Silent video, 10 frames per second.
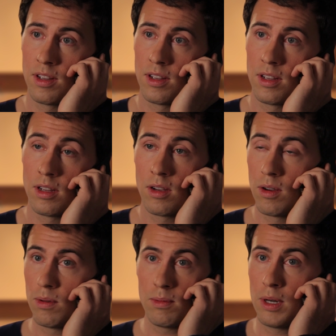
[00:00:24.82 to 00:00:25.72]
than that?
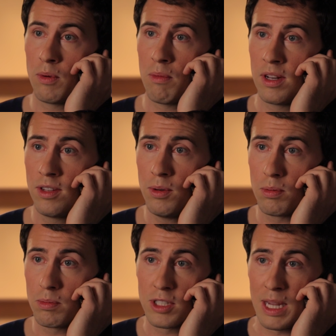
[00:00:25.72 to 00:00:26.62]
What do you want me to
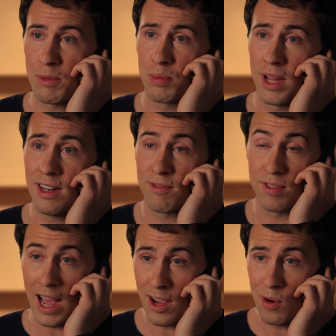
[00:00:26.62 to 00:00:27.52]
do? Skip the plane and fly